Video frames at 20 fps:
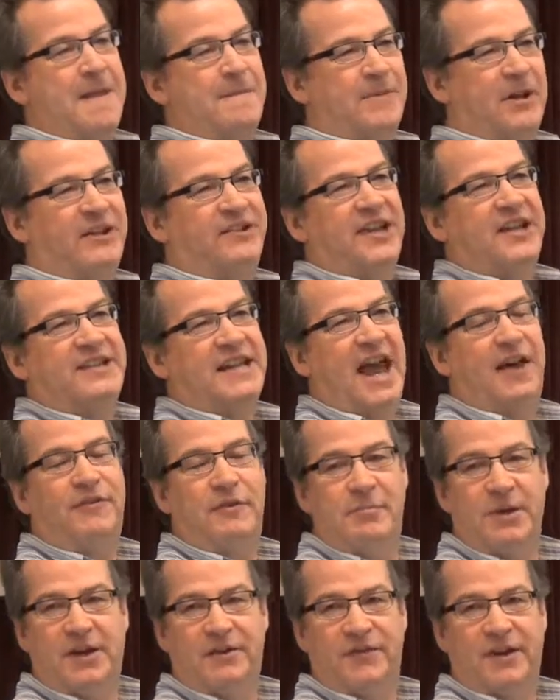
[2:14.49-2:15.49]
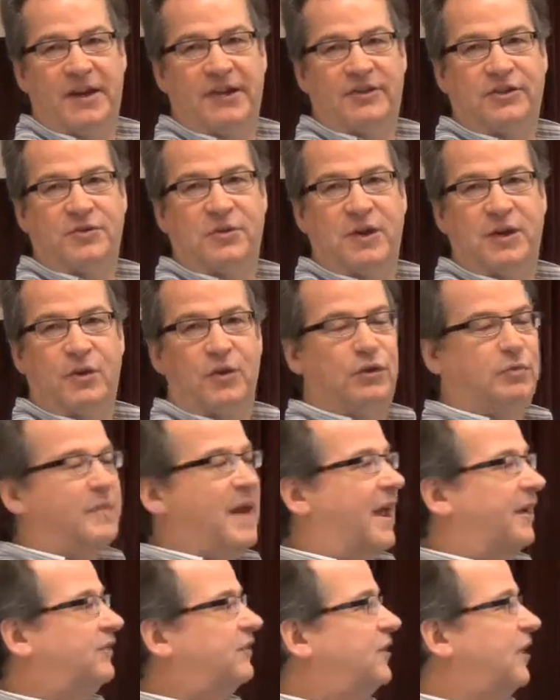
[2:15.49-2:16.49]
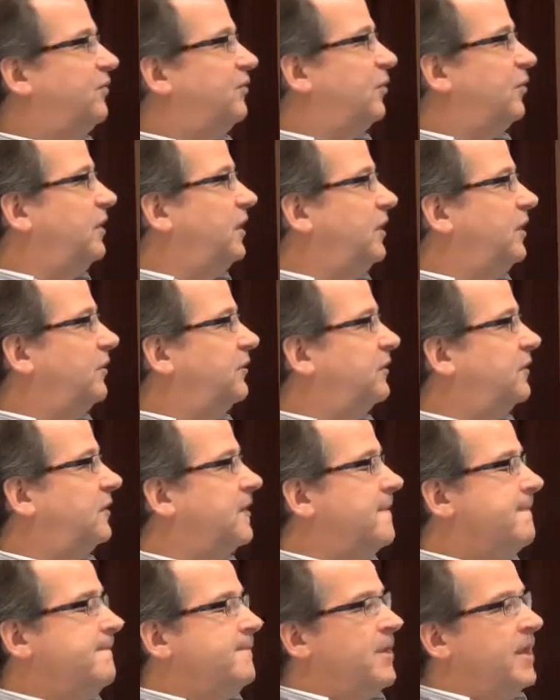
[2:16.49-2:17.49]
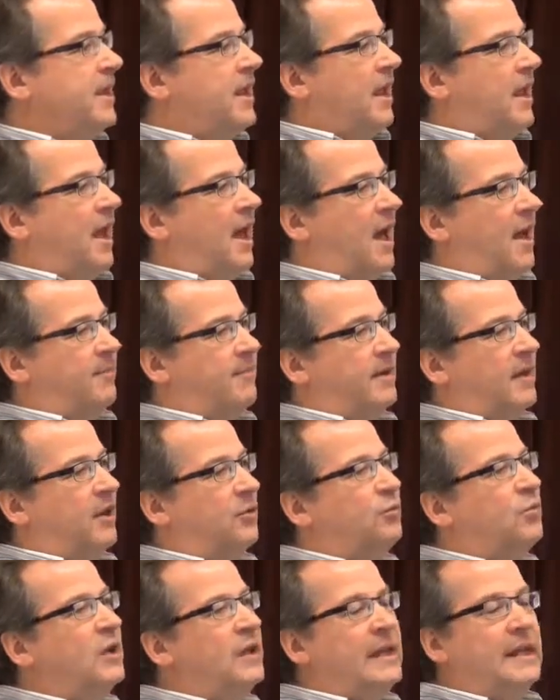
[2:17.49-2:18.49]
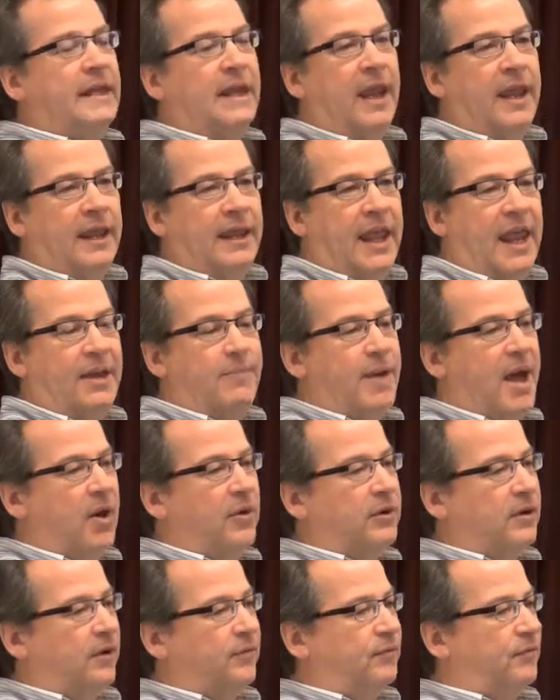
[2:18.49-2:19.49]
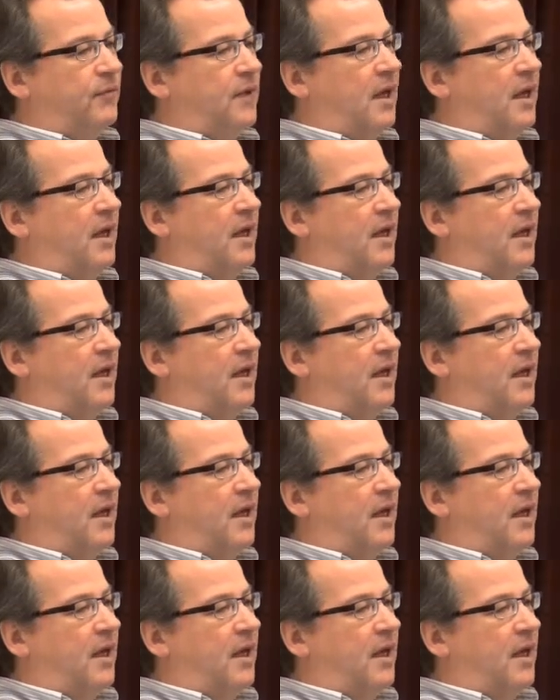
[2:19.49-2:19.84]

But it does have a bit of a history, it goes back several years. It really came out of